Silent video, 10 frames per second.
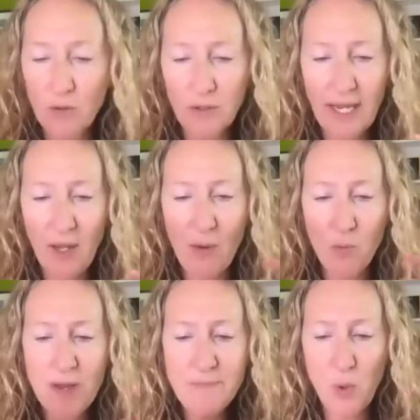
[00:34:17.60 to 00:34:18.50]
like, at
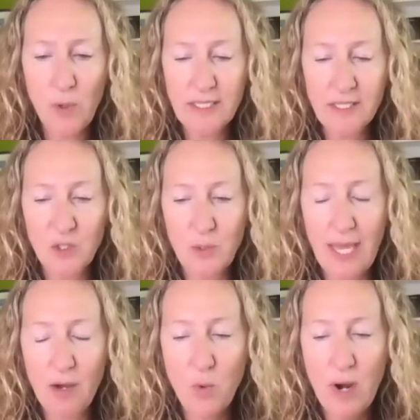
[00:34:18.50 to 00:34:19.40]
what point did you
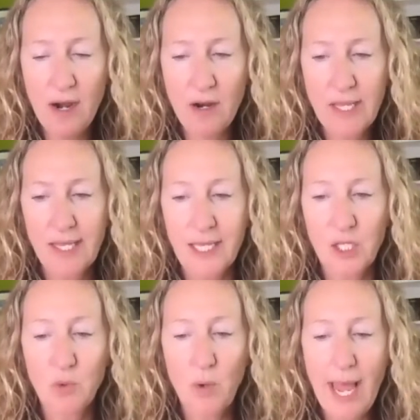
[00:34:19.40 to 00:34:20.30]
get where
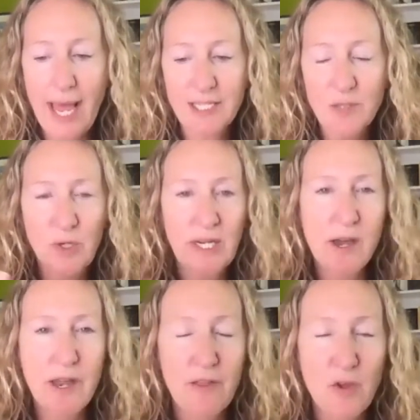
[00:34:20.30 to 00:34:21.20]
you had to bring
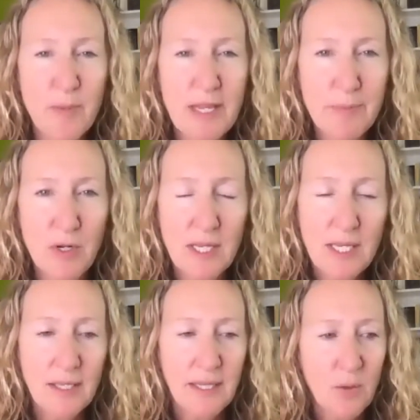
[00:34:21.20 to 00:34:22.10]
on other people?
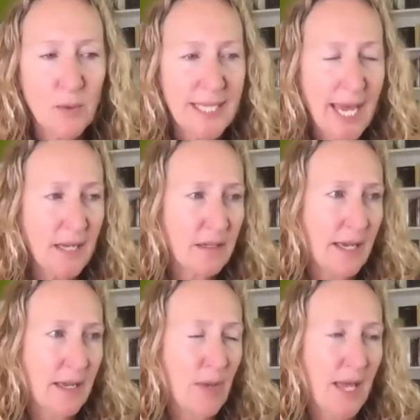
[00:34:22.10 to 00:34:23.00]
Like, was that
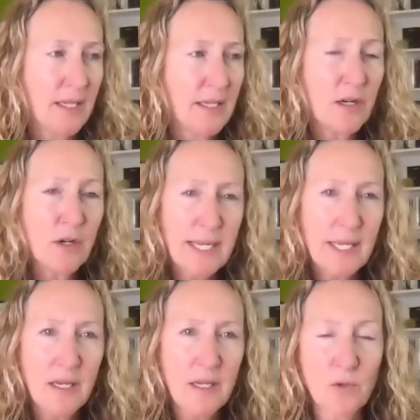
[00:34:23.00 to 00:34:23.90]
a year
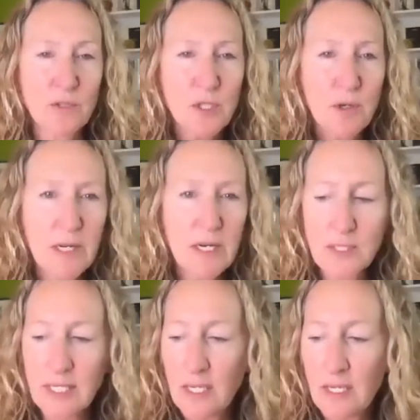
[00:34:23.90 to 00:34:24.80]
in, or 2 years
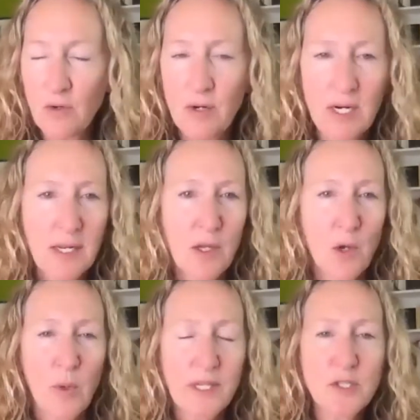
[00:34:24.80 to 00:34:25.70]
in, or
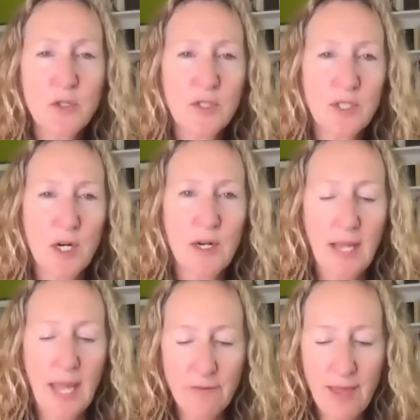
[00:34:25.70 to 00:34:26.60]
when did you start
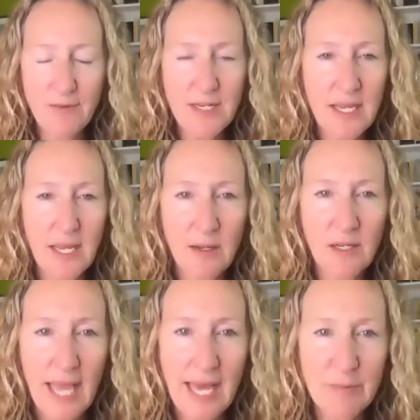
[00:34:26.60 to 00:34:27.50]
having to
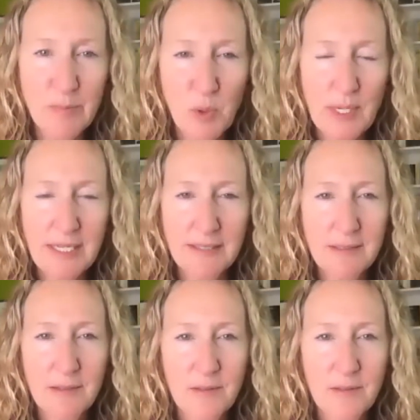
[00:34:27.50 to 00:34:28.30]
add employees?